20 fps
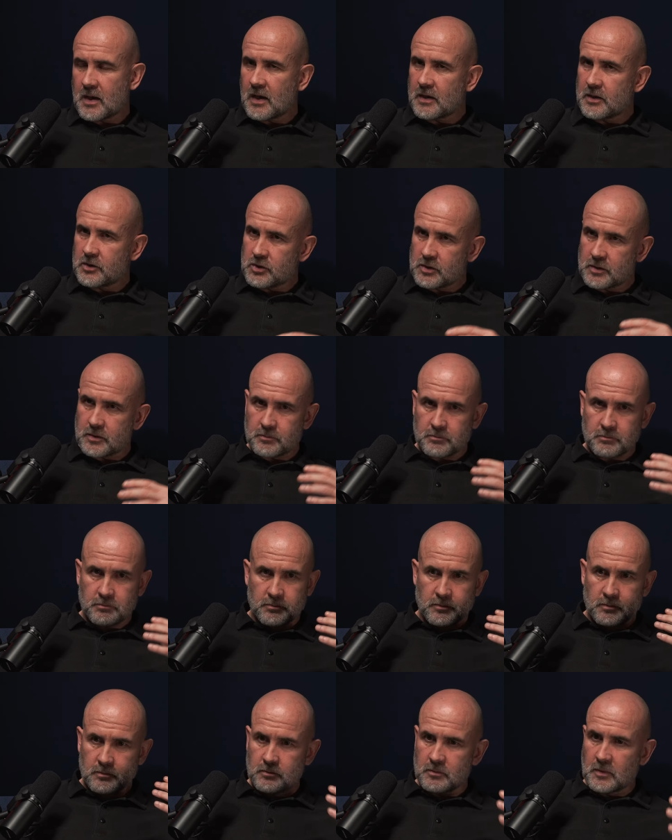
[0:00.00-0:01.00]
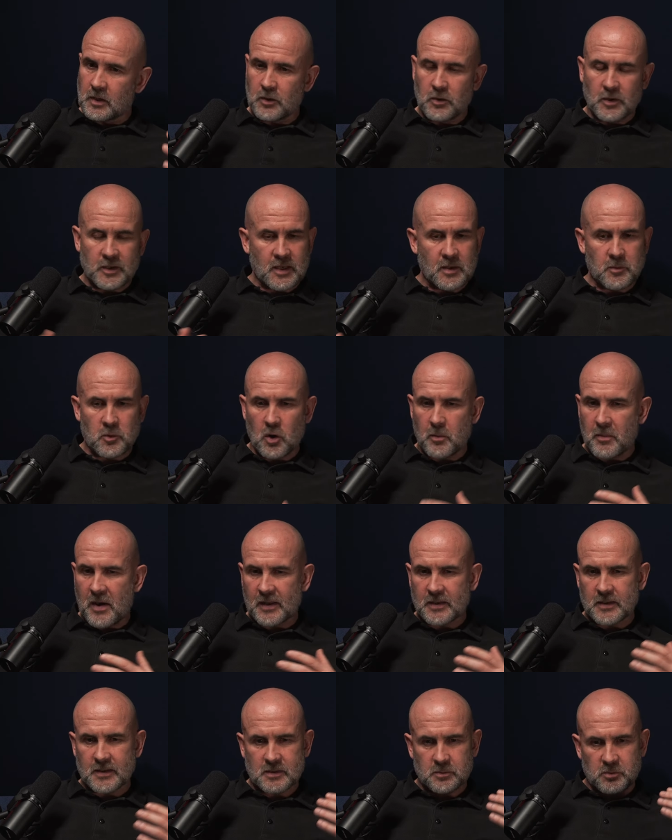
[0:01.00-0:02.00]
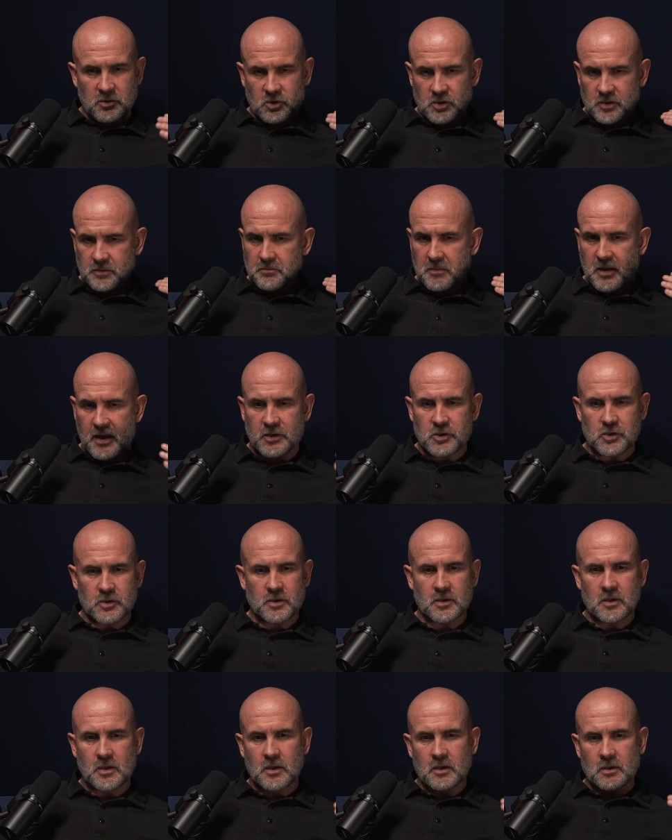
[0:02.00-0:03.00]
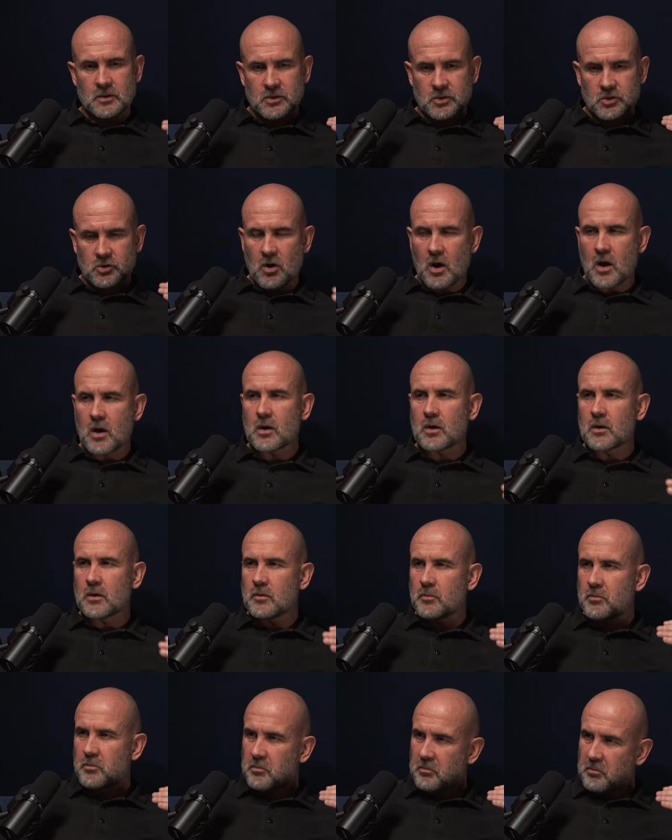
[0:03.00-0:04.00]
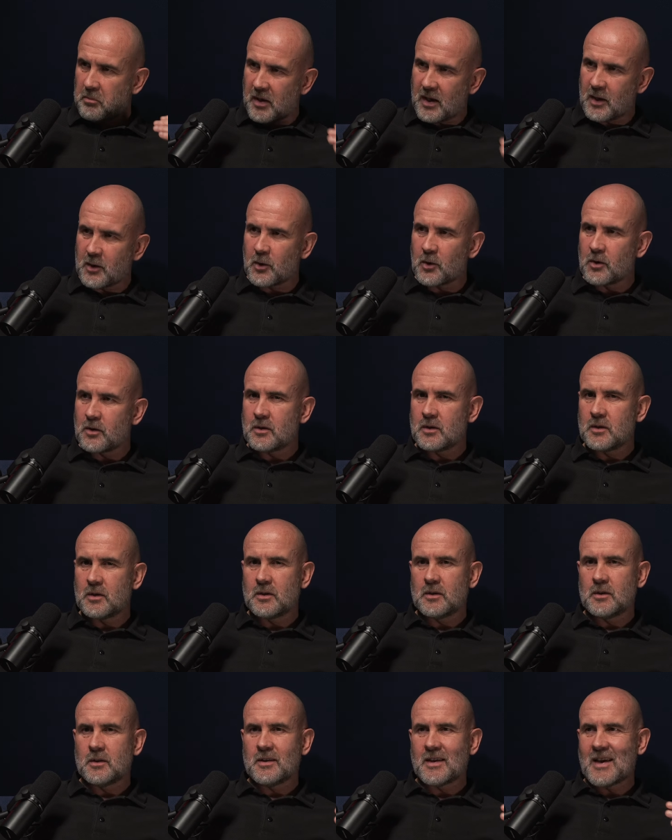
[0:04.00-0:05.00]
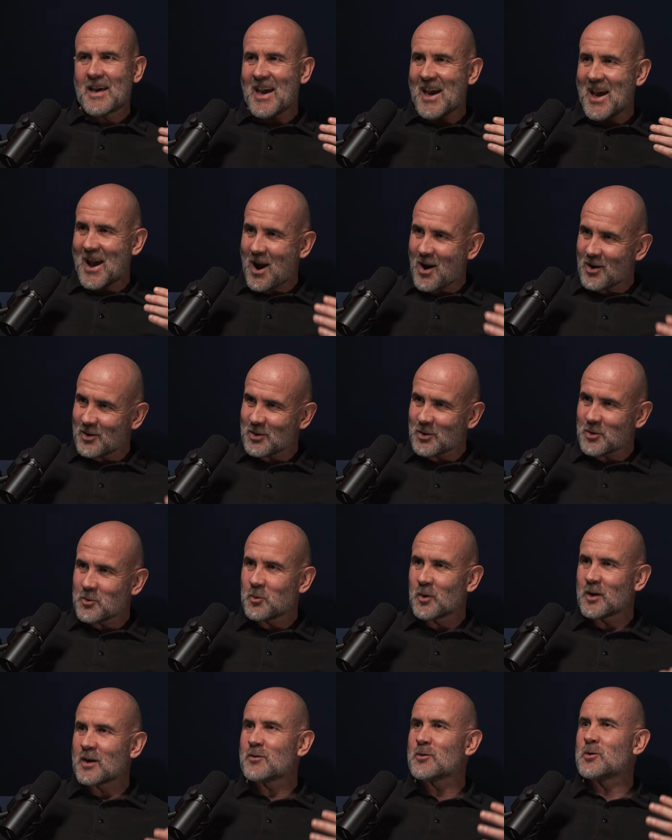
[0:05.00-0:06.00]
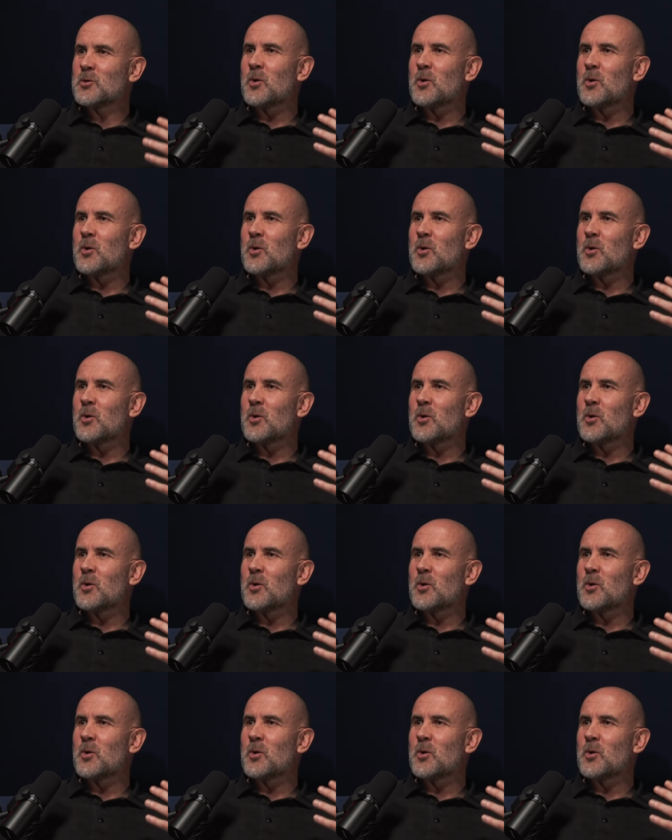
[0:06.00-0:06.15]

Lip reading: And I know I keep going back to this, but it just makes you stronger, better, harder, whatever you